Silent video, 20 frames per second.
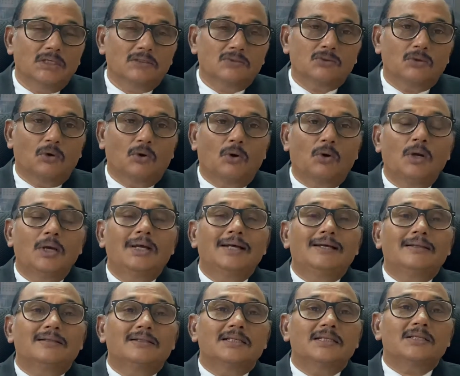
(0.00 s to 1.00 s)
So,
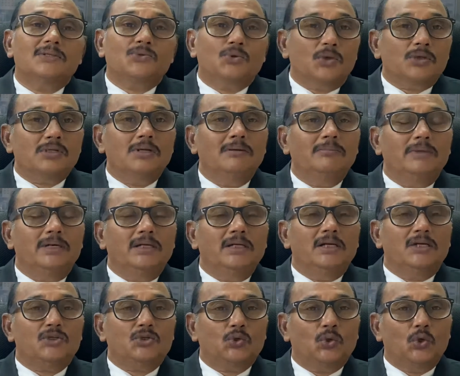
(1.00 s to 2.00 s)
the social
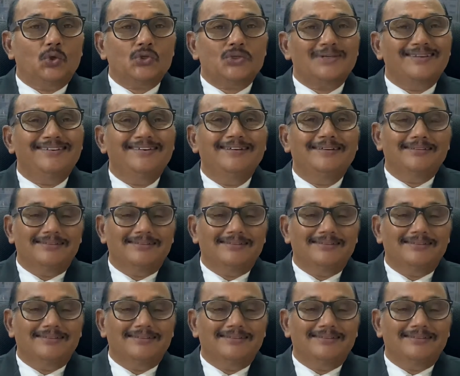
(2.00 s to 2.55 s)
media shows the